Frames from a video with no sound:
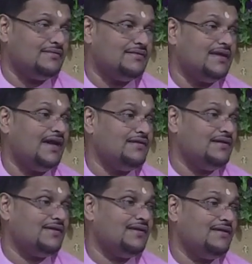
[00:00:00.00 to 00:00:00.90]
Gyan
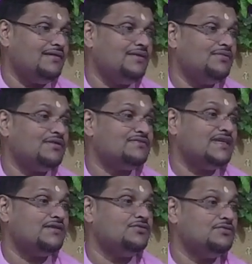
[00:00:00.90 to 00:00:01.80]
Yagya, he would have
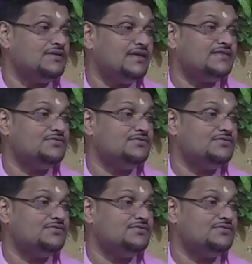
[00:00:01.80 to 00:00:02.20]
said, do this,